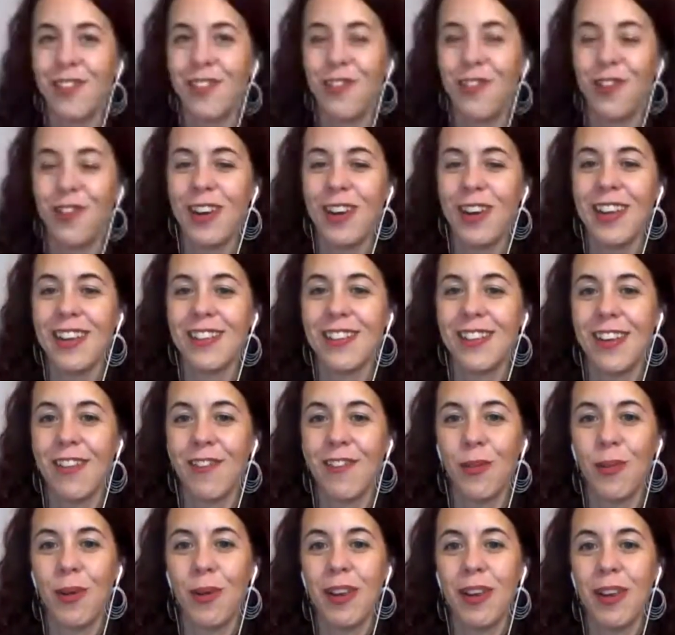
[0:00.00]
for joining us,
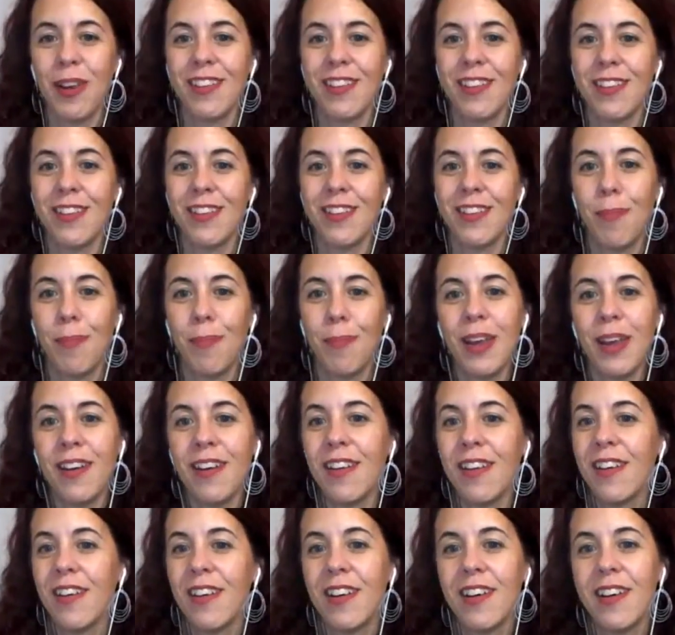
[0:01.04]
everyone. This has
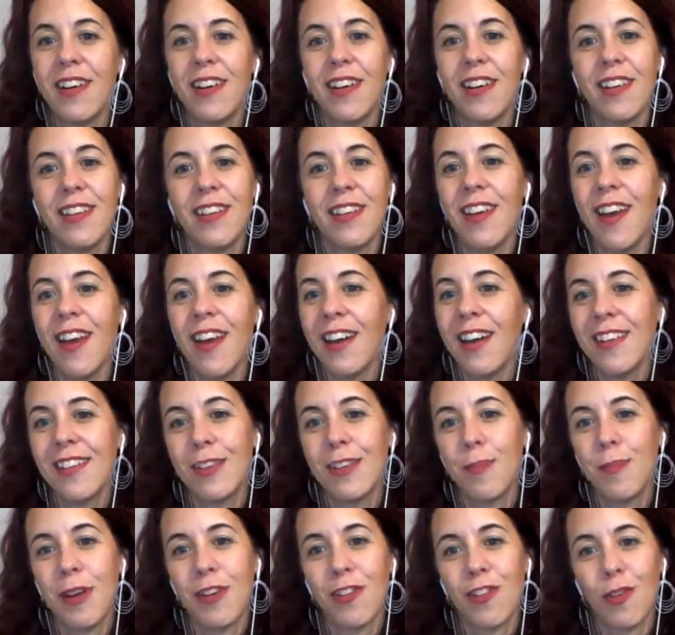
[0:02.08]
been not a
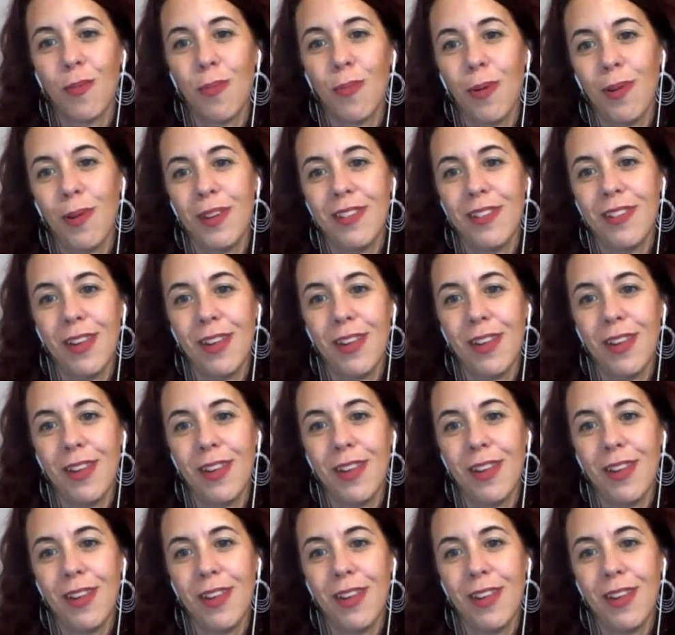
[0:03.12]
special bonus